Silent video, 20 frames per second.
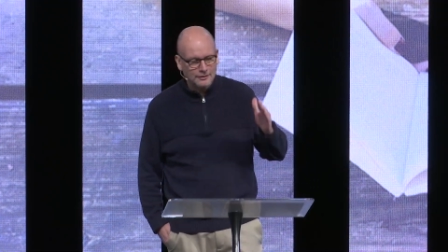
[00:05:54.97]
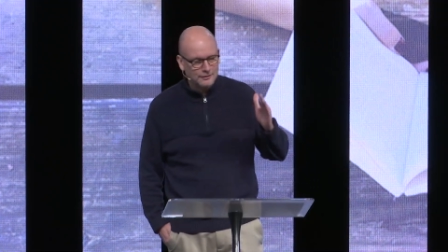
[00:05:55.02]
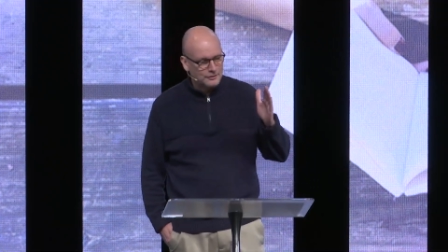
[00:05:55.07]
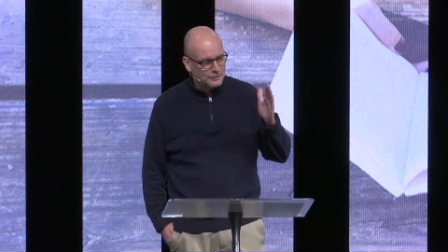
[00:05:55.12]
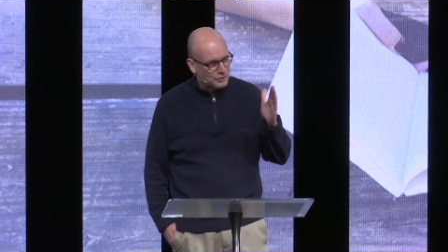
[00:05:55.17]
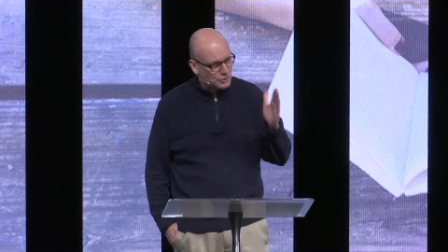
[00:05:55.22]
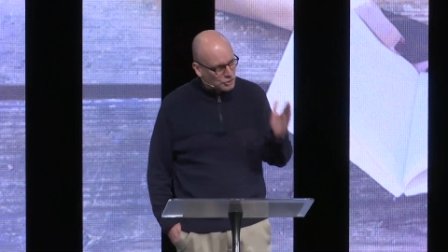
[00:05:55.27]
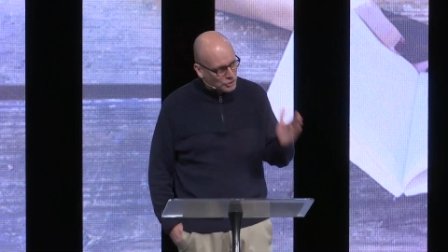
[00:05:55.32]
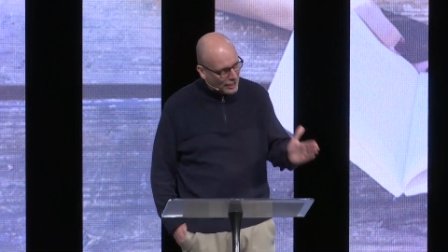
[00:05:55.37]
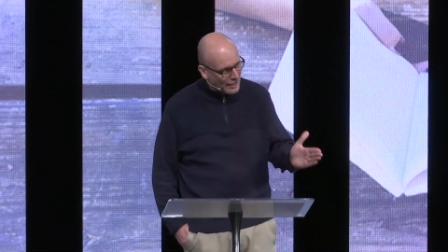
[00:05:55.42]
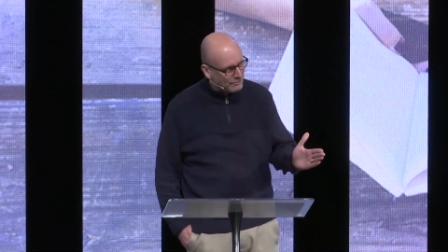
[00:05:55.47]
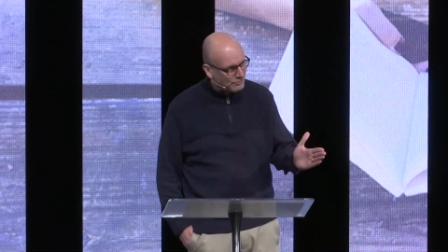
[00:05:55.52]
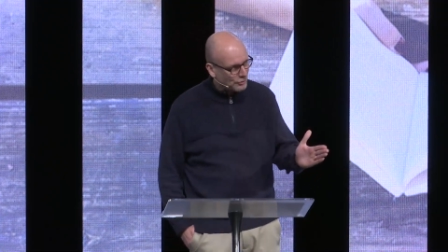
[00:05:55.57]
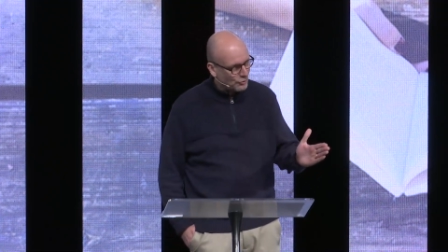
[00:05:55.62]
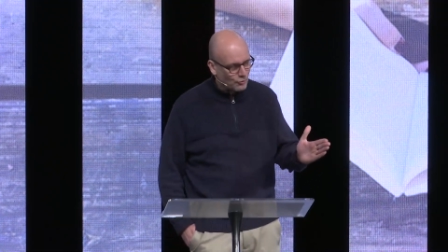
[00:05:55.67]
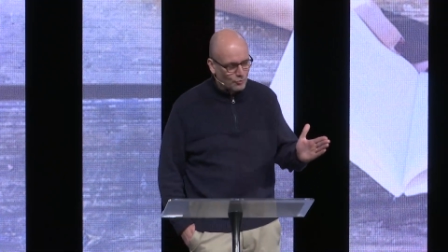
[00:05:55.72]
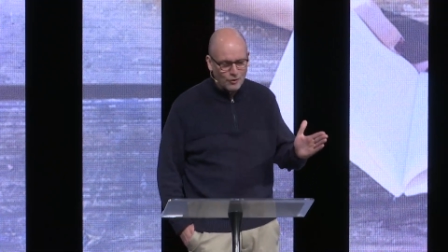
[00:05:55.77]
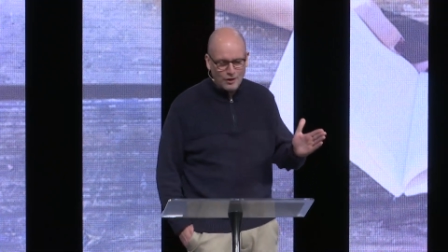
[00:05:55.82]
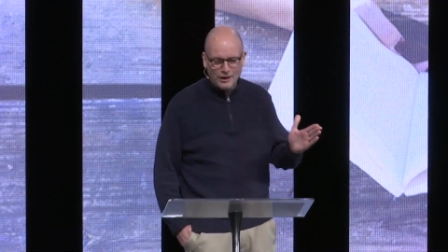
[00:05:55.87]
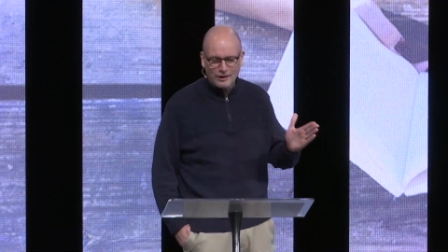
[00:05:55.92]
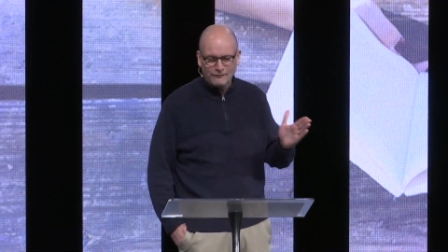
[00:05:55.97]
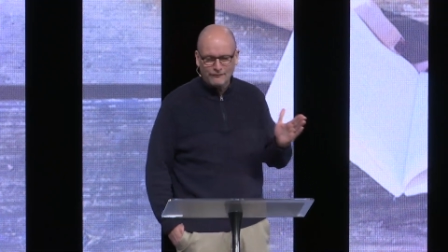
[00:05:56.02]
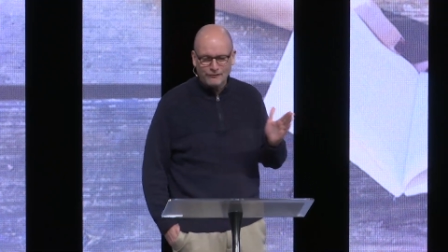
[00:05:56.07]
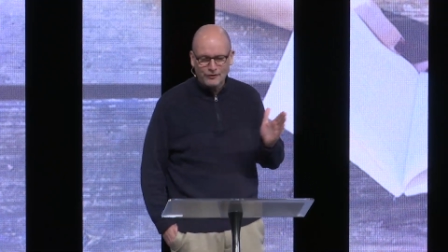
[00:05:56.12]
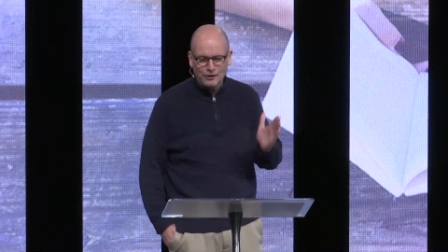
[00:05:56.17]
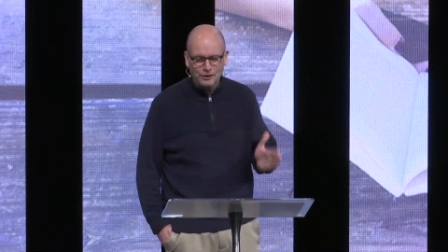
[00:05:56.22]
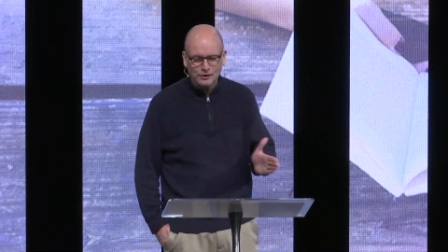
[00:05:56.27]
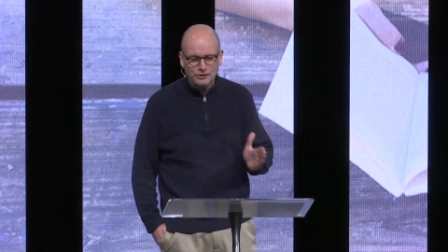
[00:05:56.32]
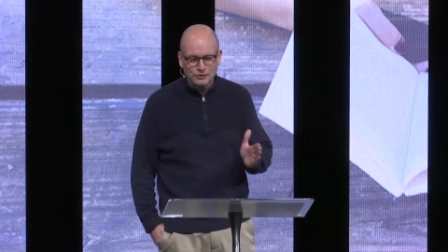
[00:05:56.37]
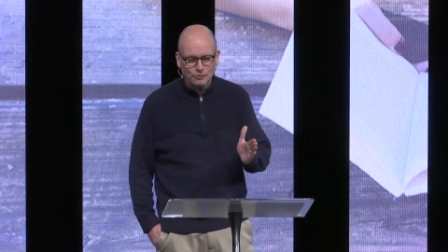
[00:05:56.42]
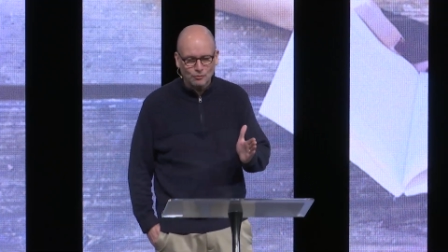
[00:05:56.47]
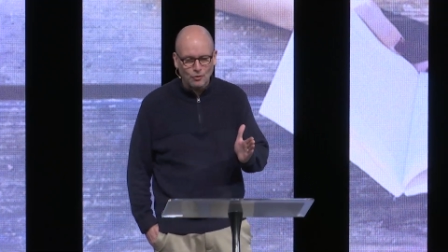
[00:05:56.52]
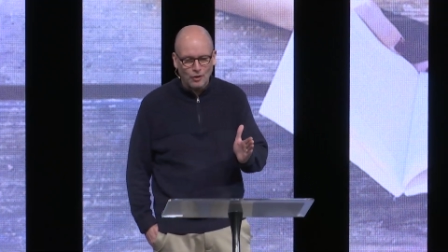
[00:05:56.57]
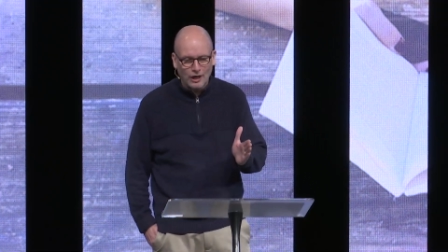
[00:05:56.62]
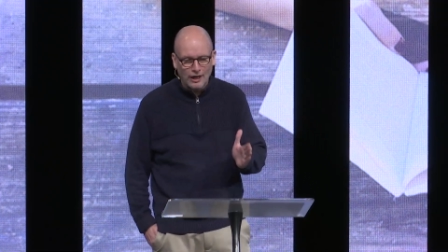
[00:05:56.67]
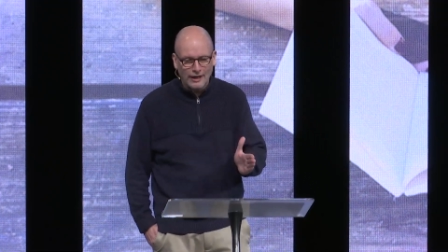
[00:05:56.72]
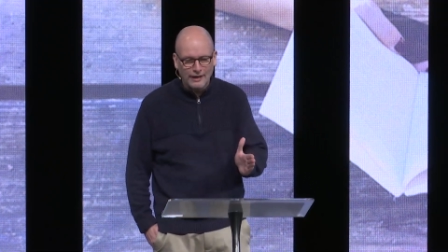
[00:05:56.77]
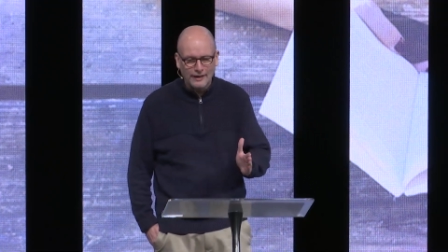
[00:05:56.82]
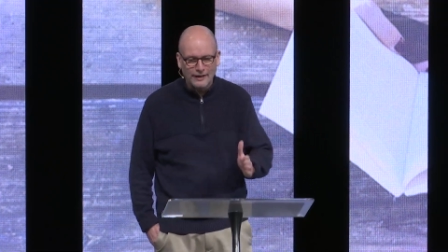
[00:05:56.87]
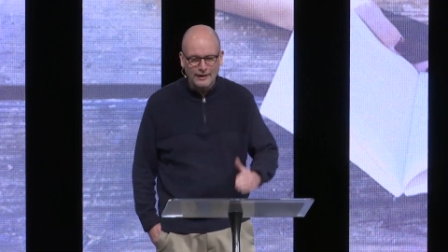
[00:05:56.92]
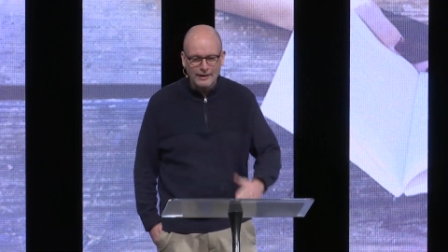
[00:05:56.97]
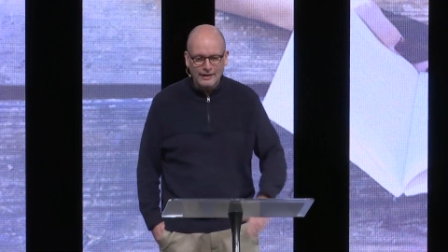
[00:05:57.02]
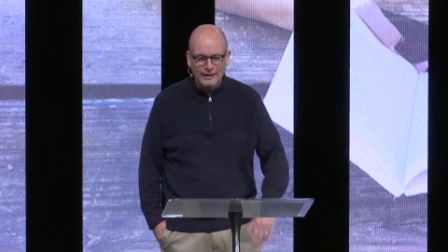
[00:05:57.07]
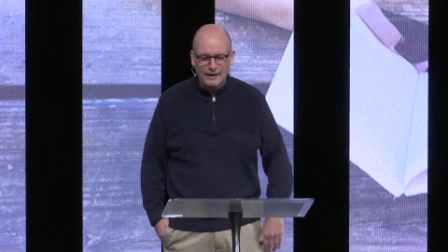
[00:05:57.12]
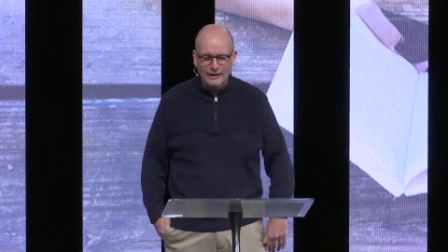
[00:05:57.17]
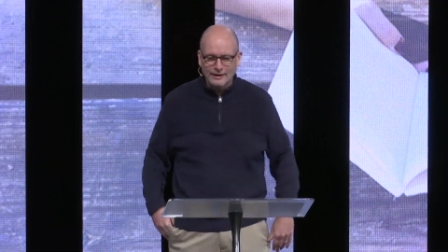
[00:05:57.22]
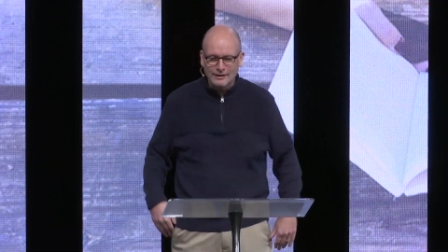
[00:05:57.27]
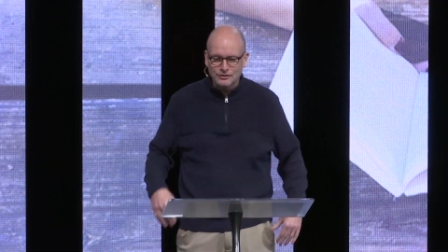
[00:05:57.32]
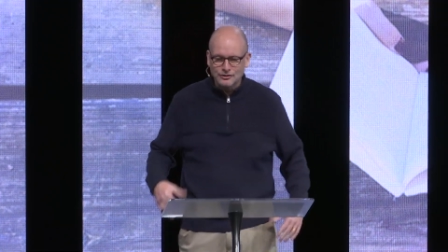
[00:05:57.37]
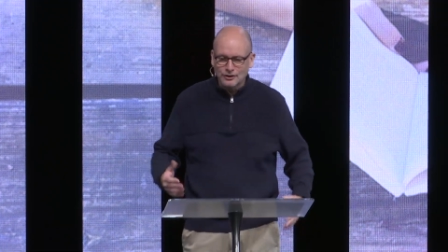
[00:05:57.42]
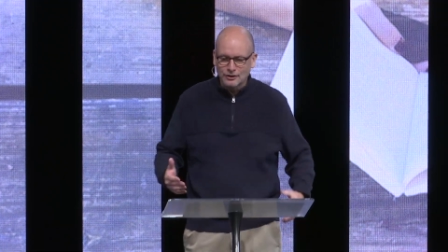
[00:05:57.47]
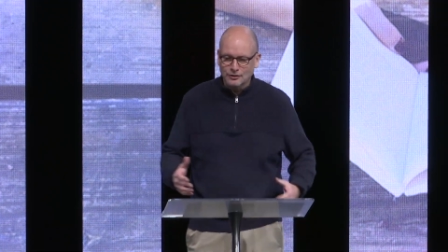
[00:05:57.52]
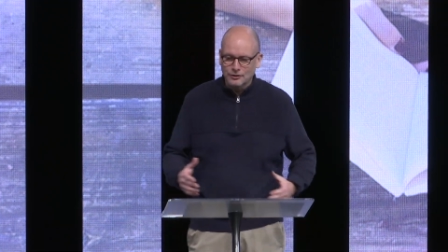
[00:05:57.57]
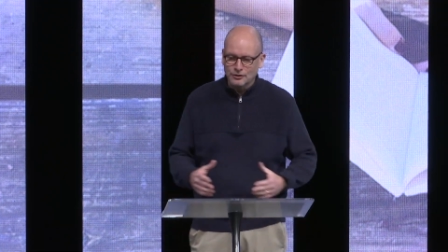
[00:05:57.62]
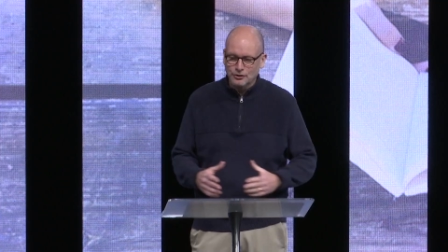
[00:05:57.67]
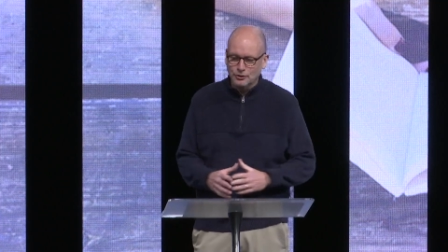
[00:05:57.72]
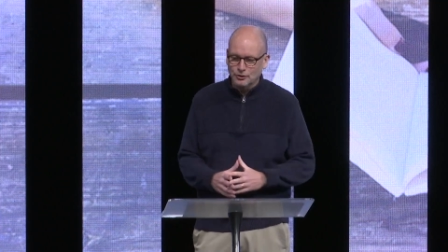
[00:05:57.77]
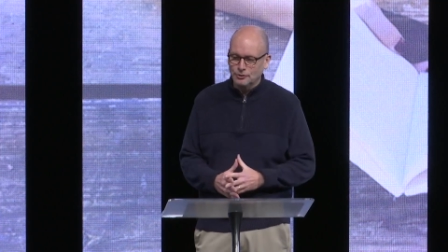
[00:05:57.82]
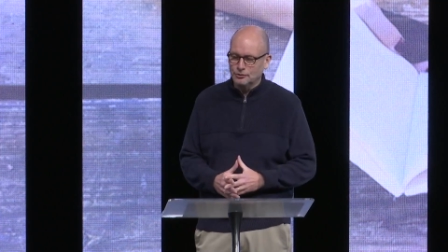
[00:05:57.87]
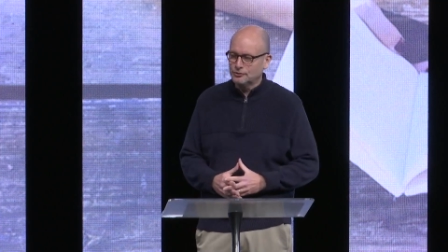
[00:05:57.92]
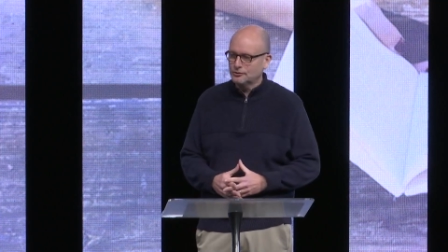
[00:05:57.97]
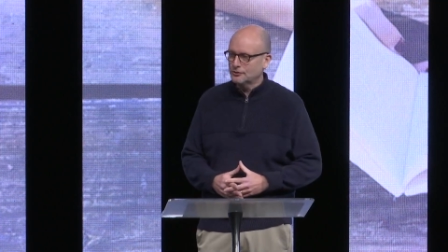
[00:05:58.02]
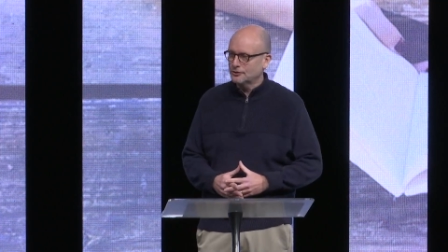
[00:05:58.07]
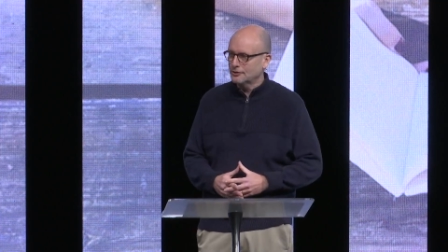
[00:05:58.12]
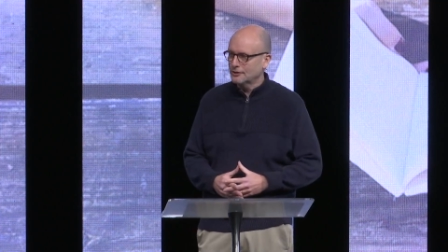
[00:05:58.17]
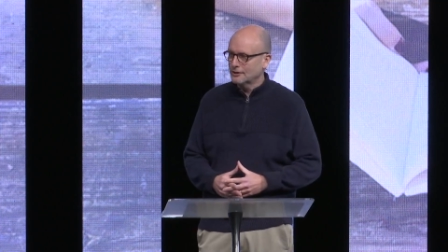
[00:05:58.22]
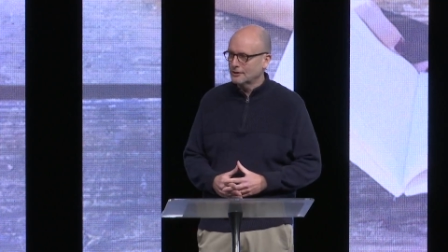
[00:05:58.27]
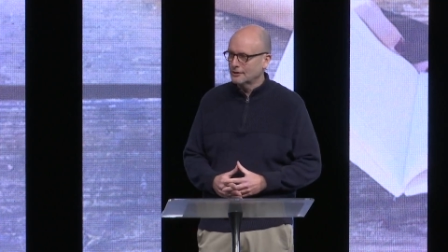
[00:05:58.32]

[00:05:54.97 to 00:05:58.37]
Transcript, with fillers: to chapter 1, verse 1, and he's introduced.